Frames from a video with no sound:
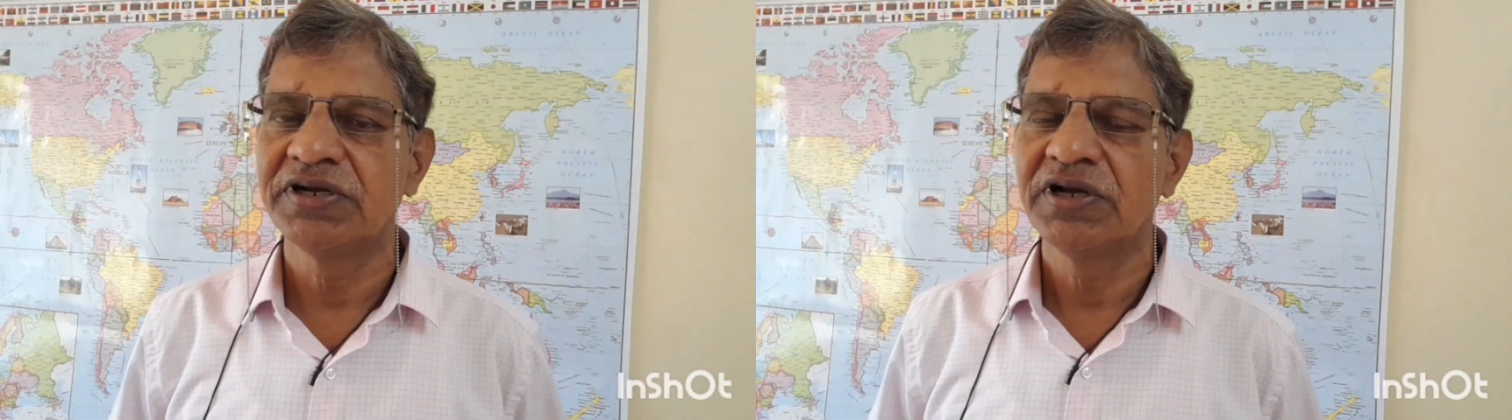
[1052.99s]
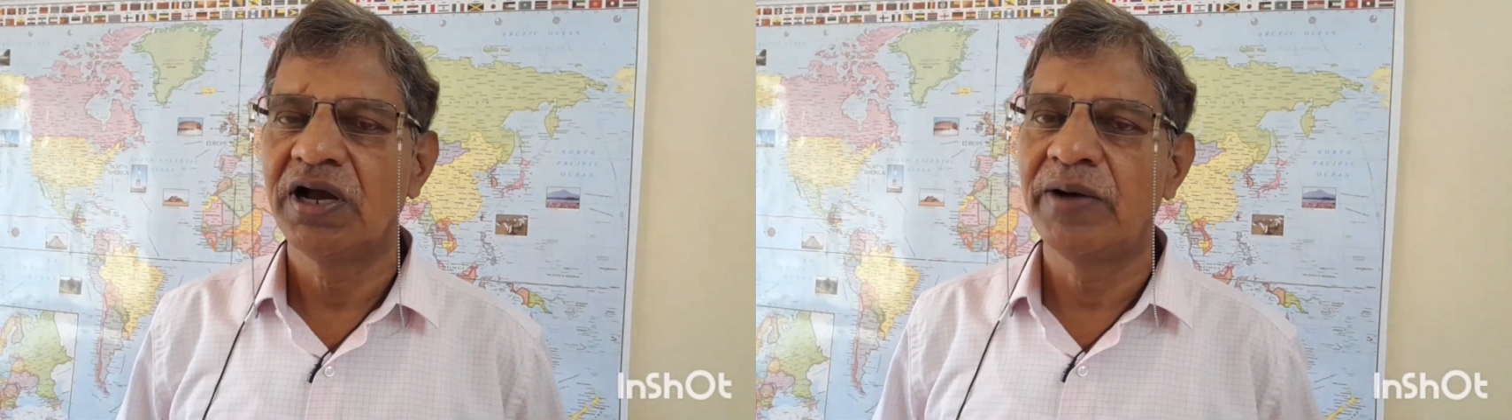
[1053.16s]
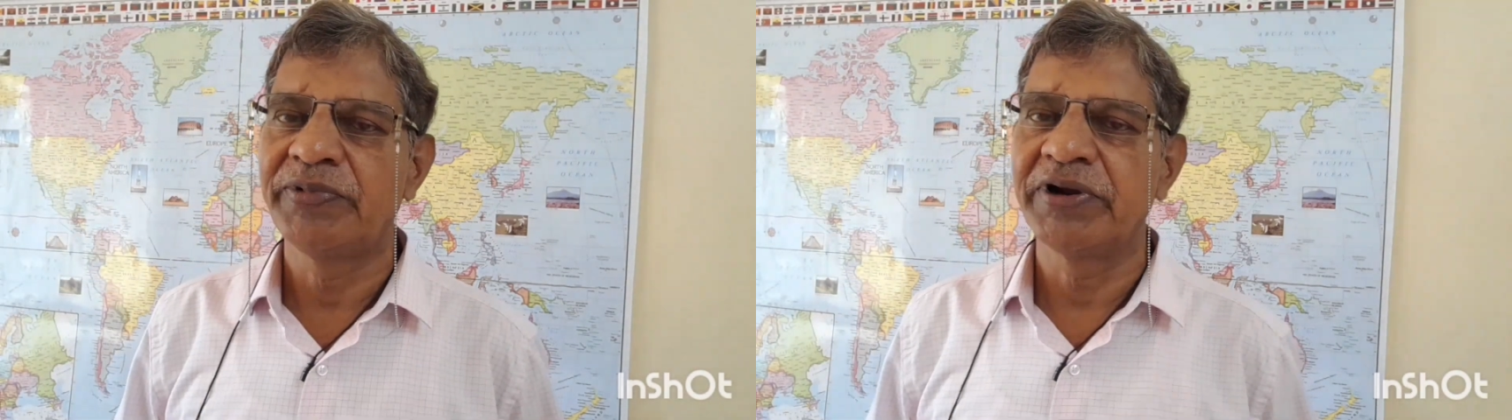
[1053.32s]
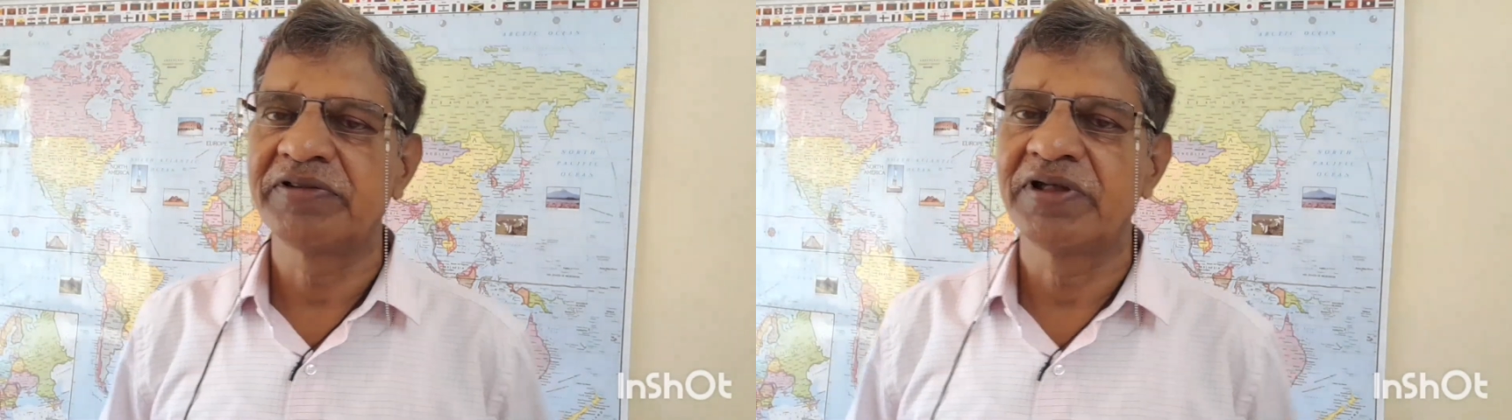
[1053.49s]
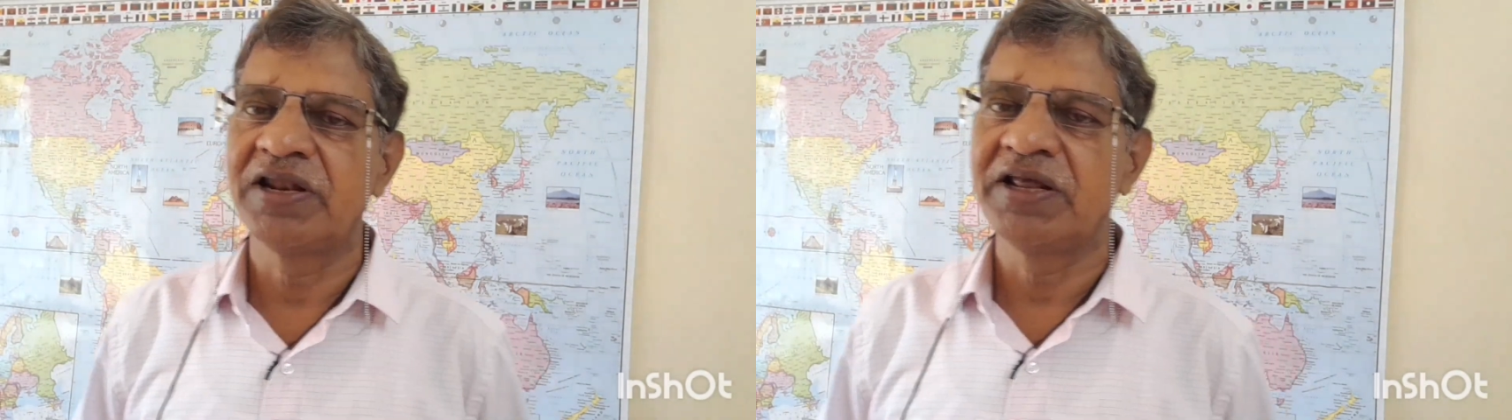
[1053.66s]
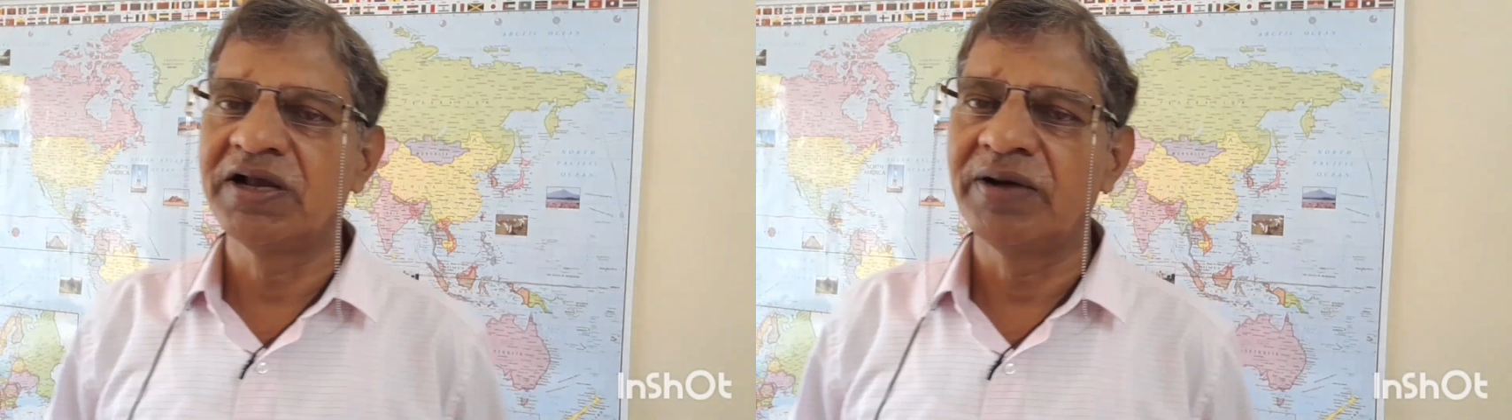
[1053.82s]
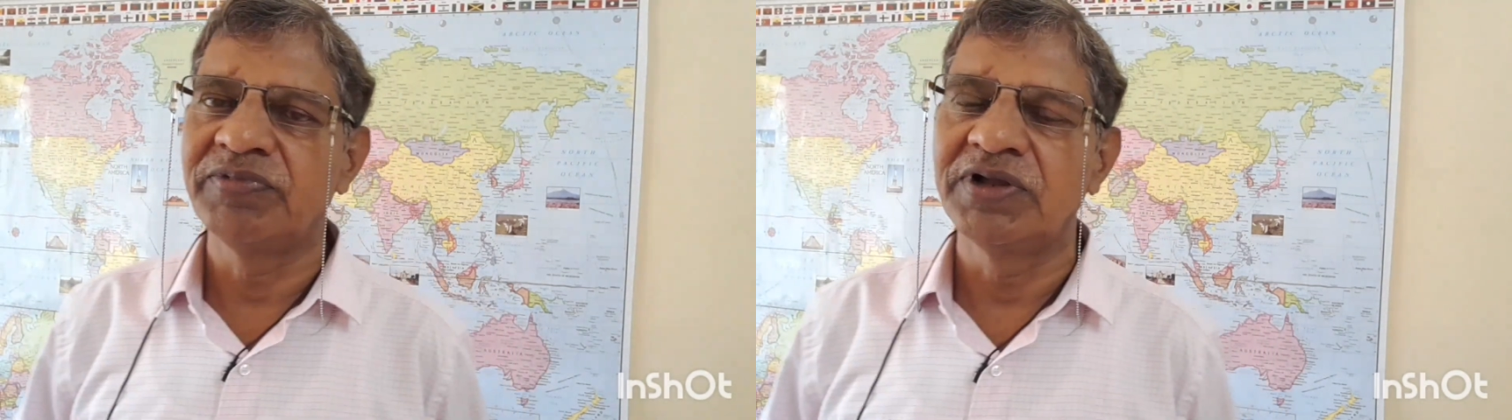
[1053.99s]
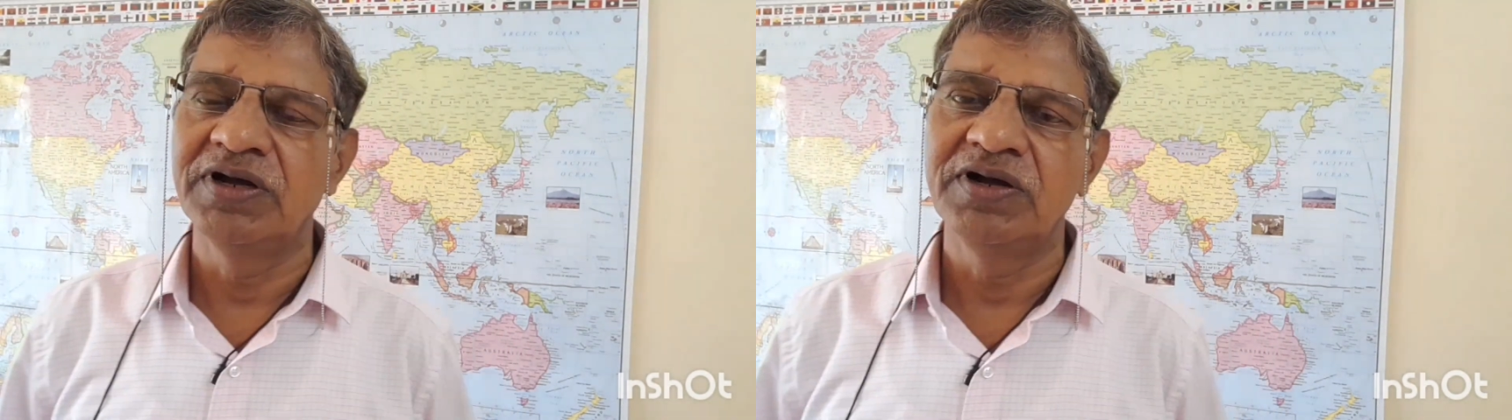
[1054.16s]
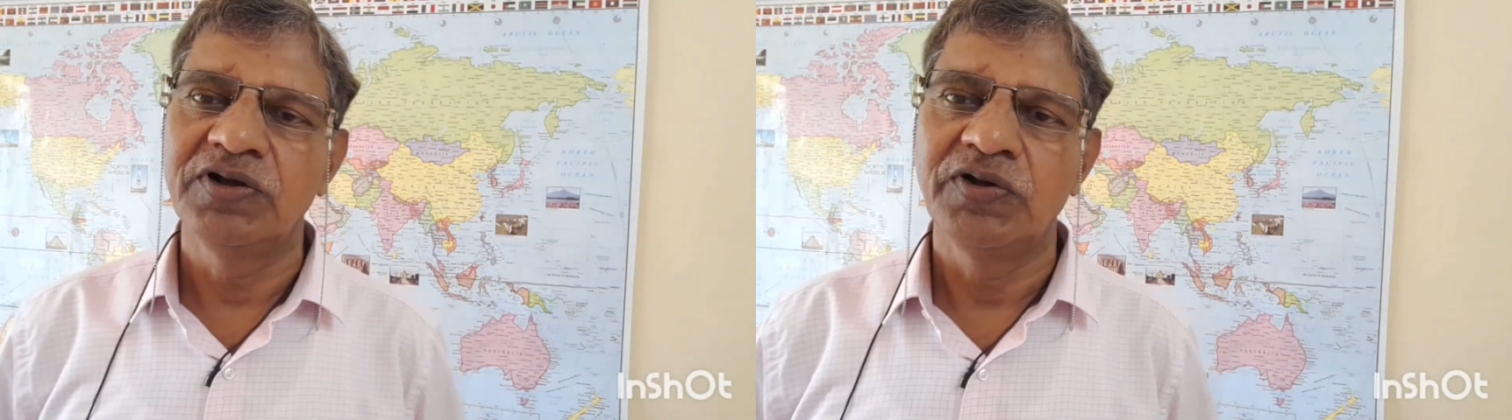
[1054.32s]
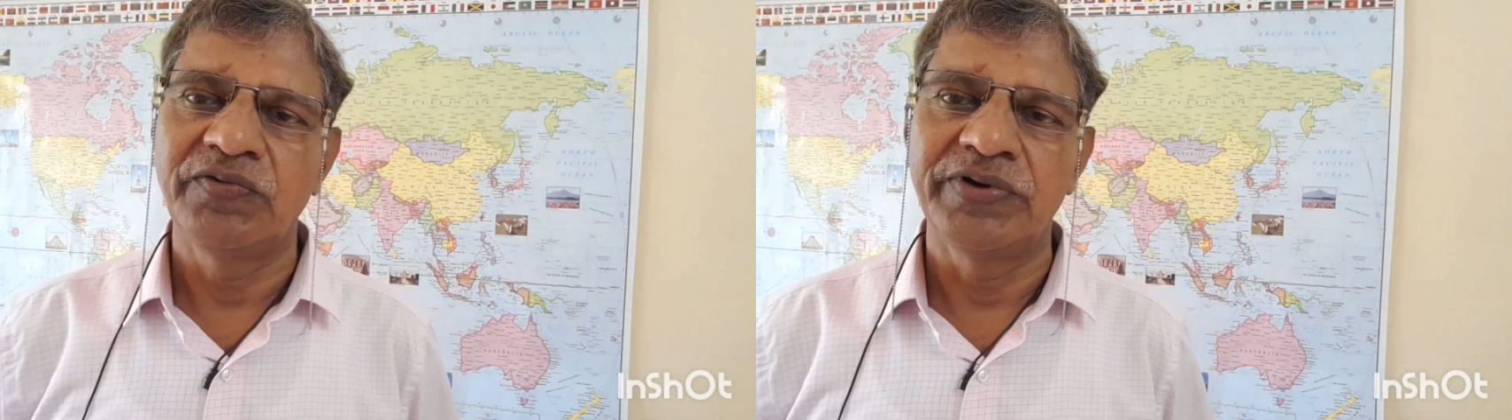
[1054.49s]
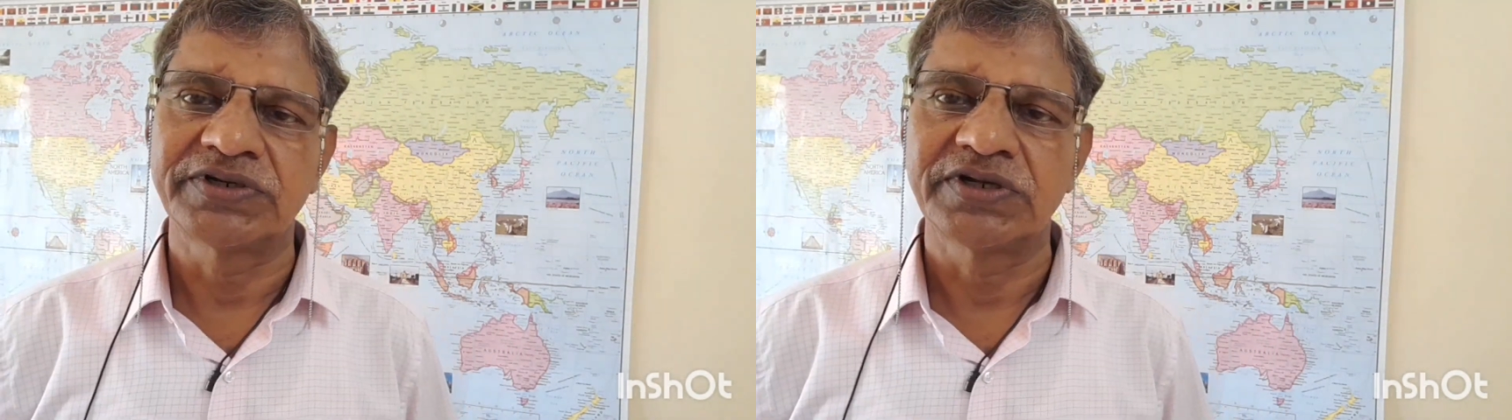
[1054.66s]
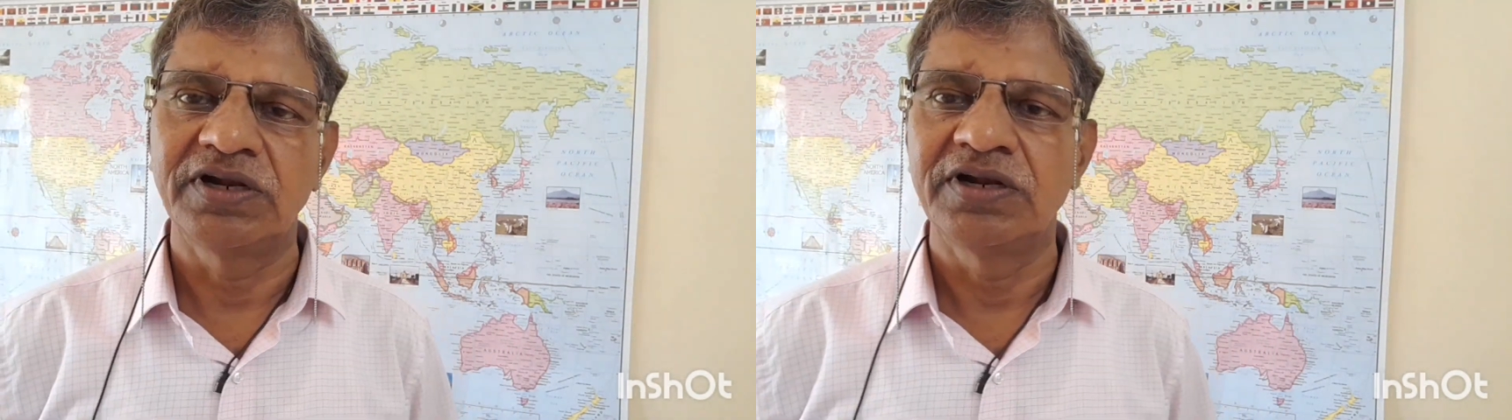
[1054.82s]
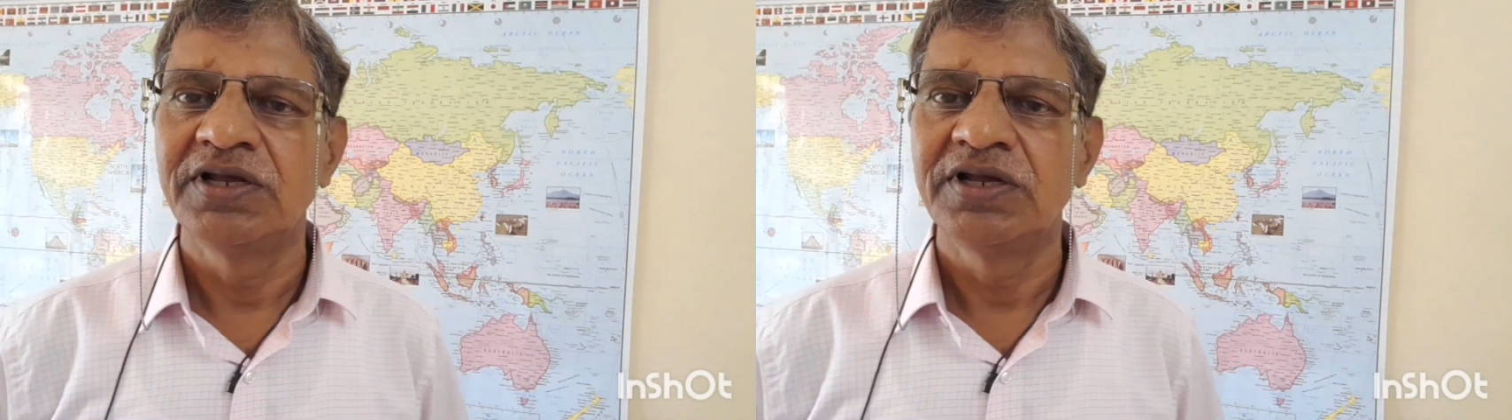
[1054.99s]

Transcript: after sailing of the vessel.